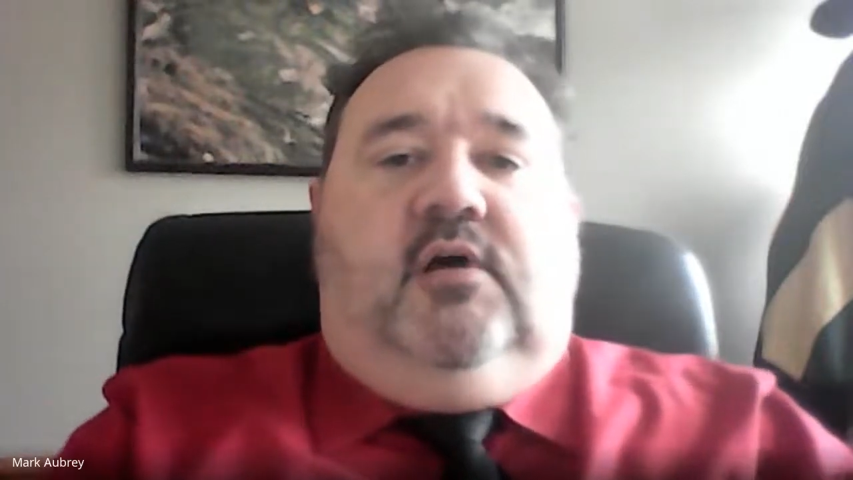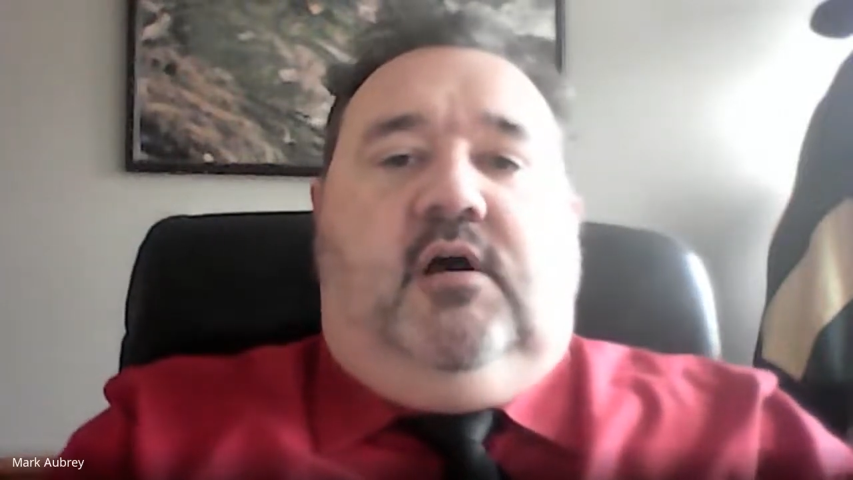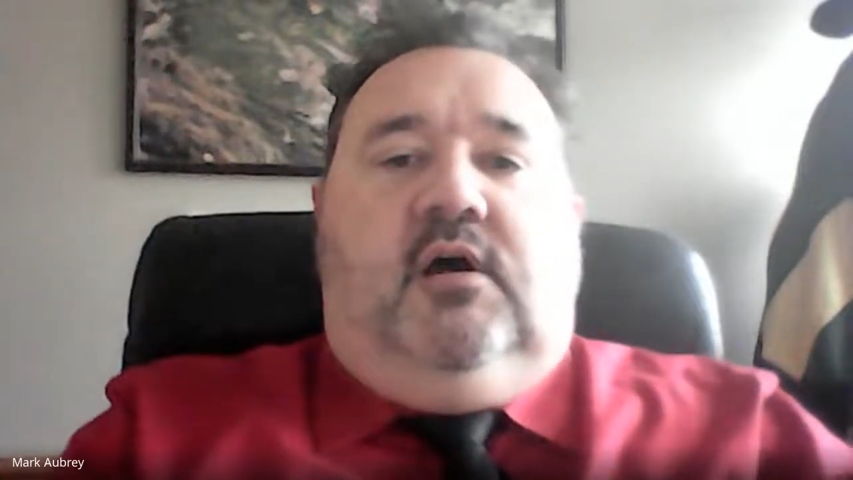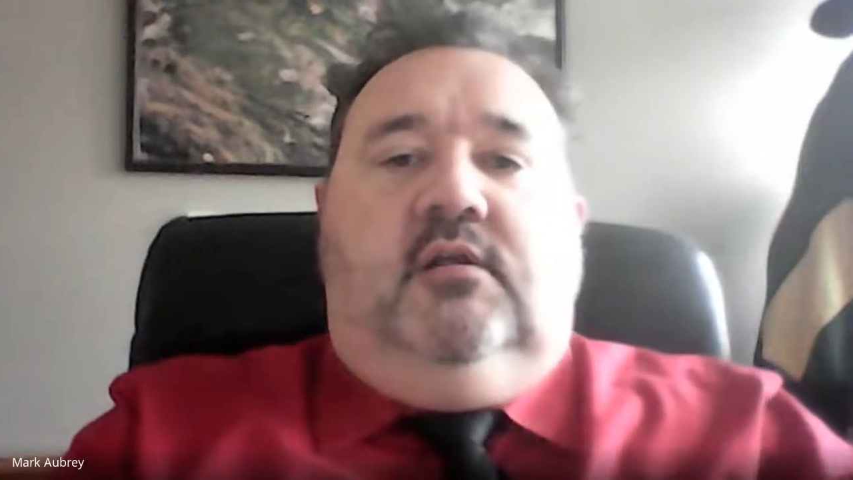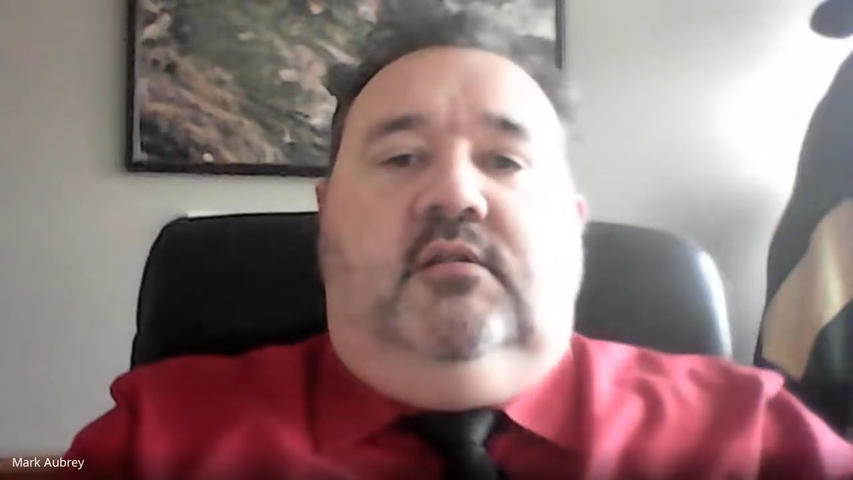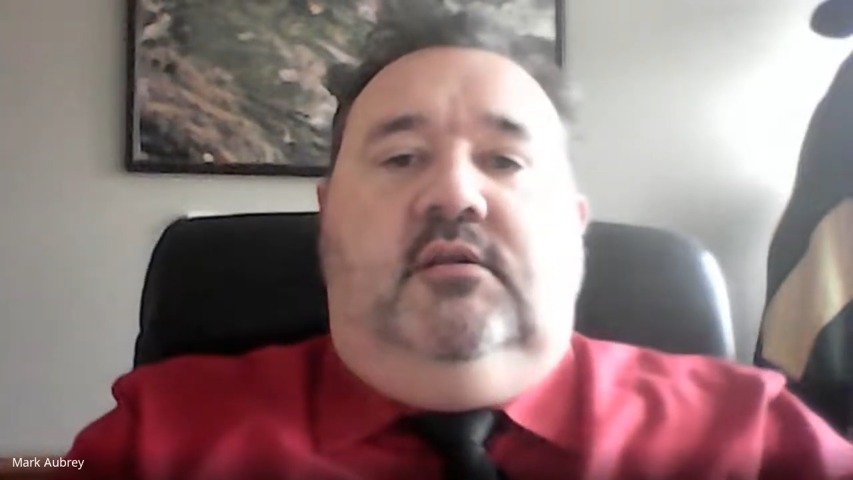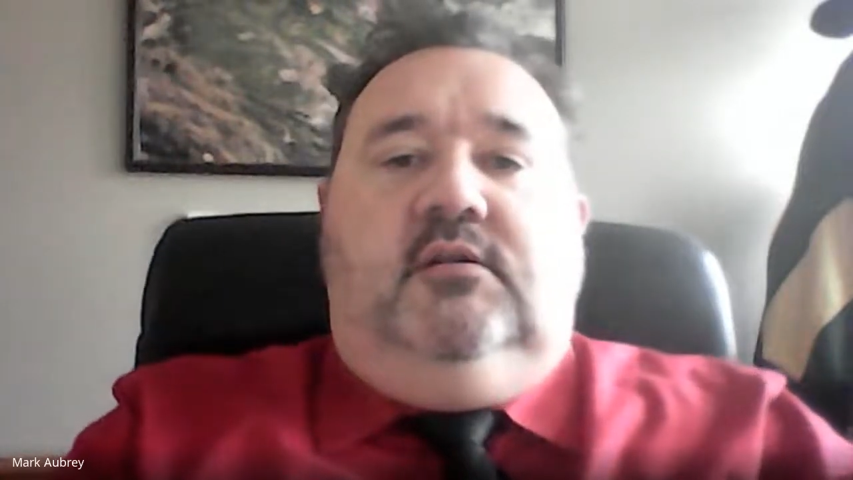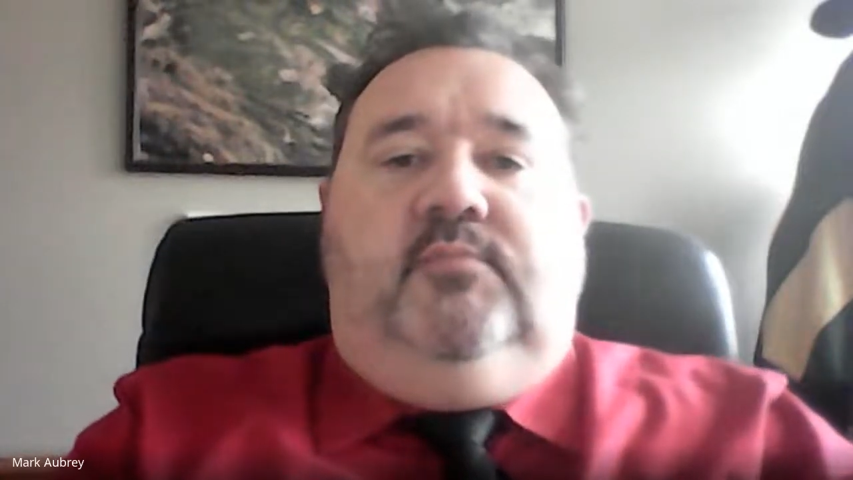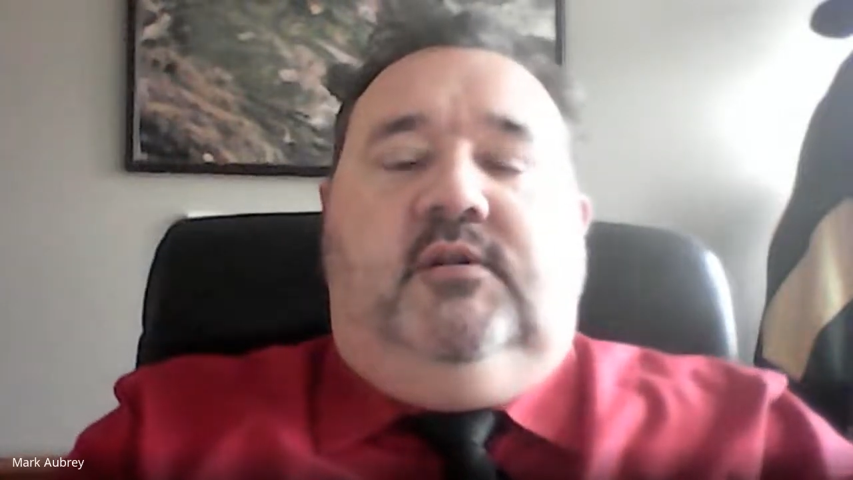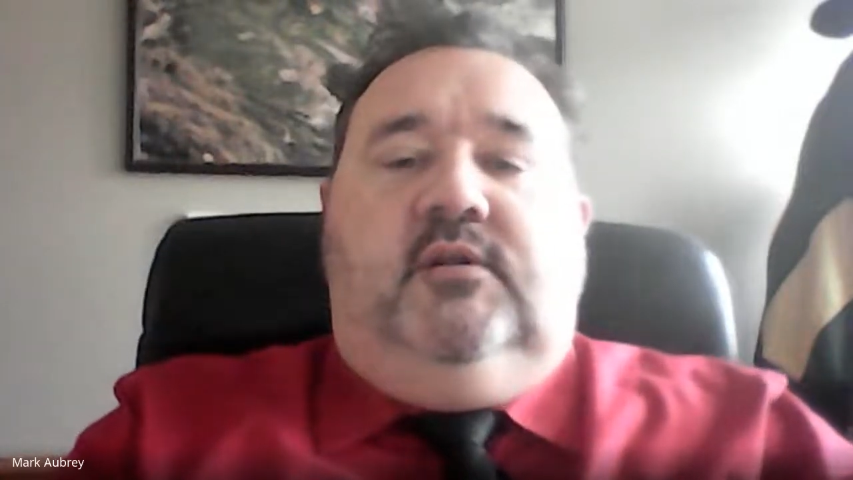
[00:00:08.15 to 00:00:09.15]
talk a
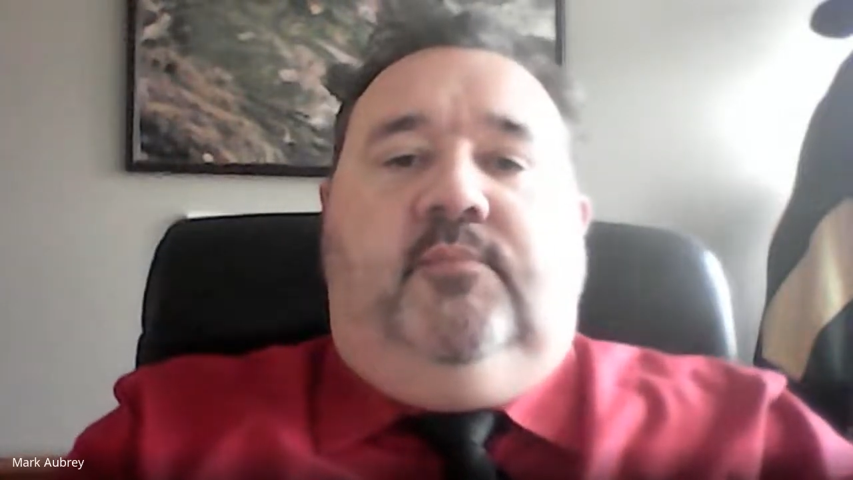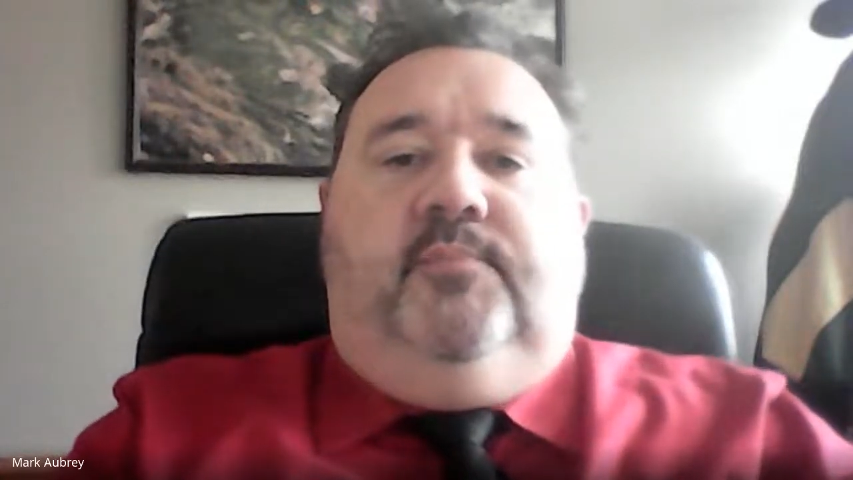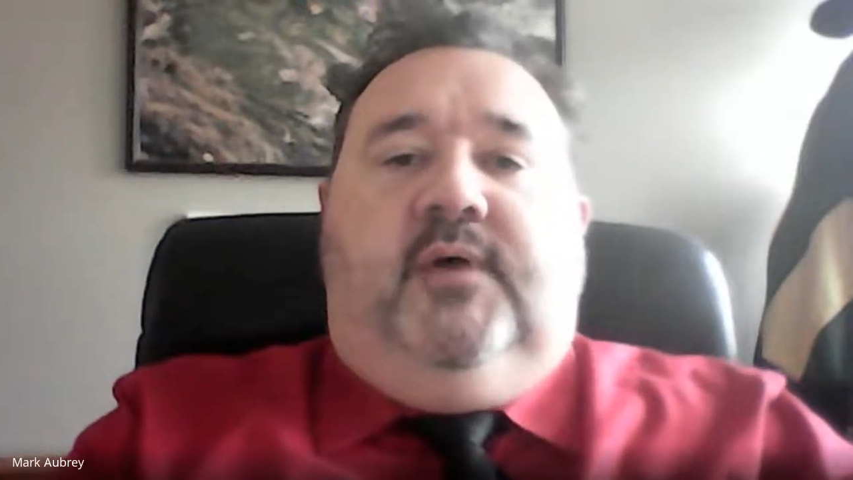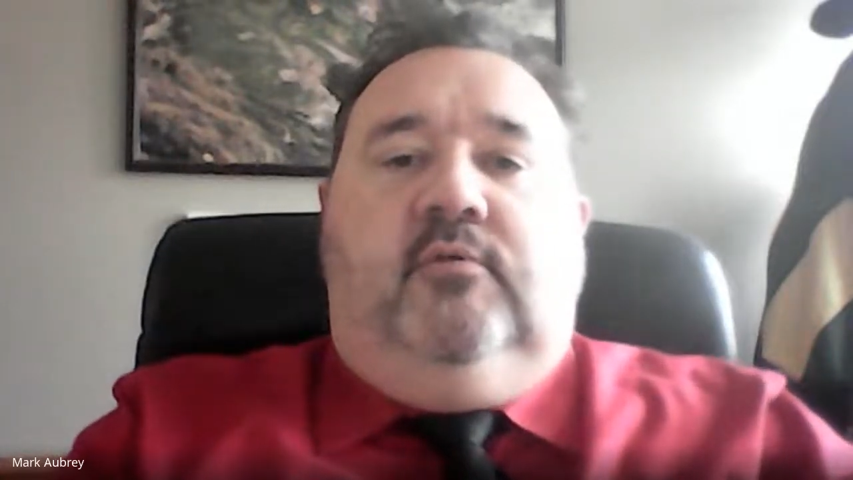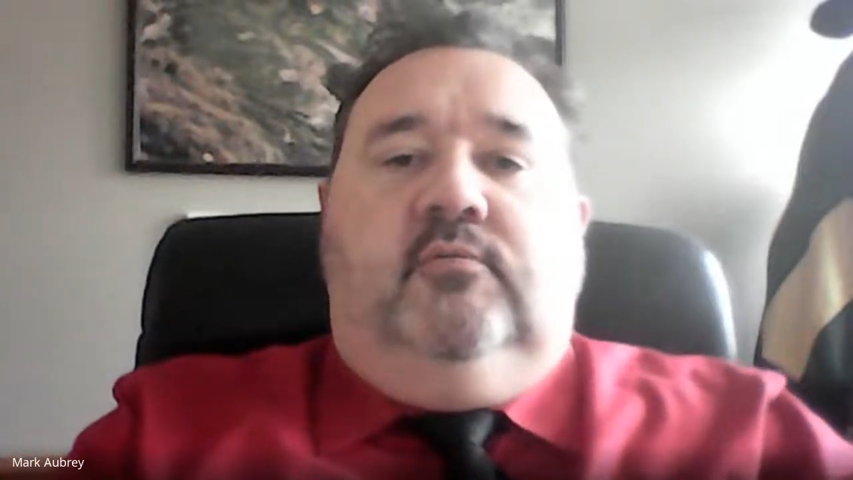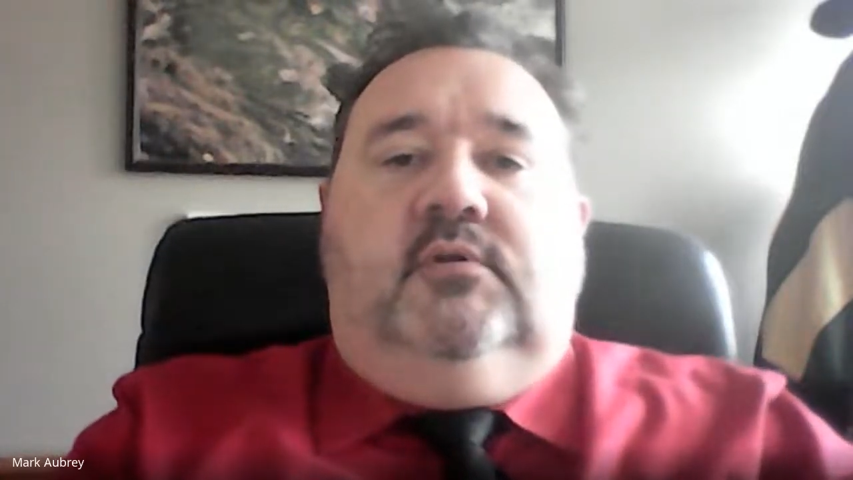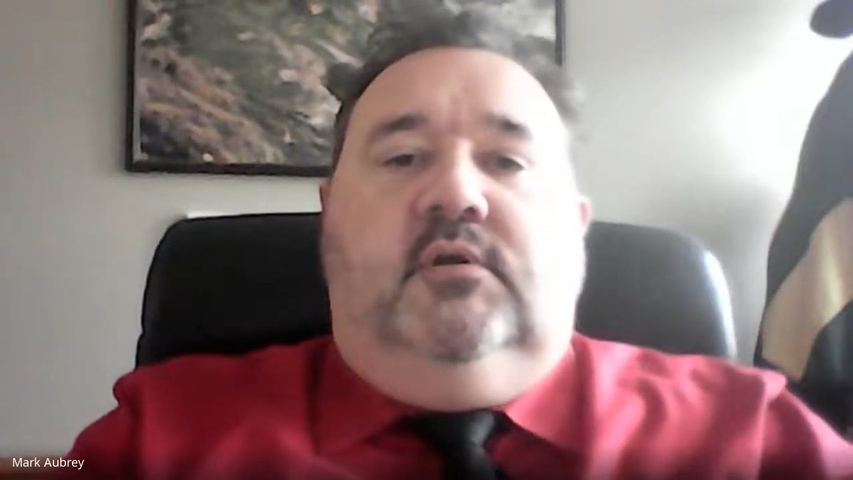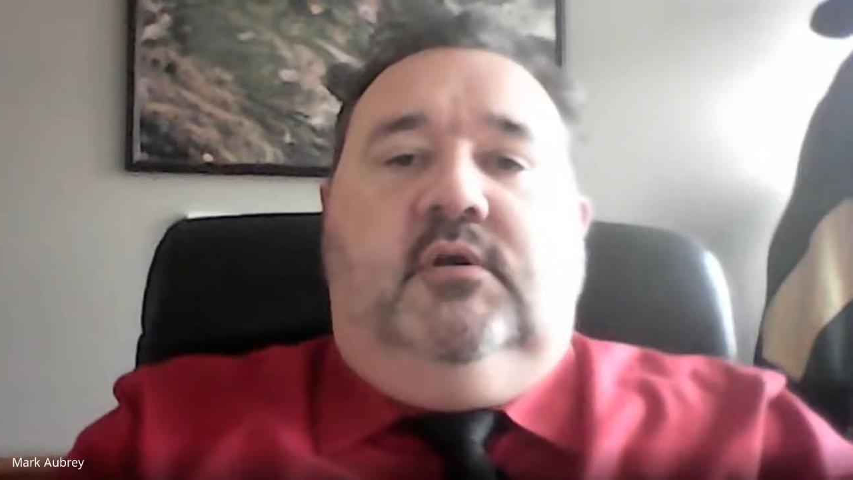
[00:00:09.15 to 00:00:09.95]
little bit about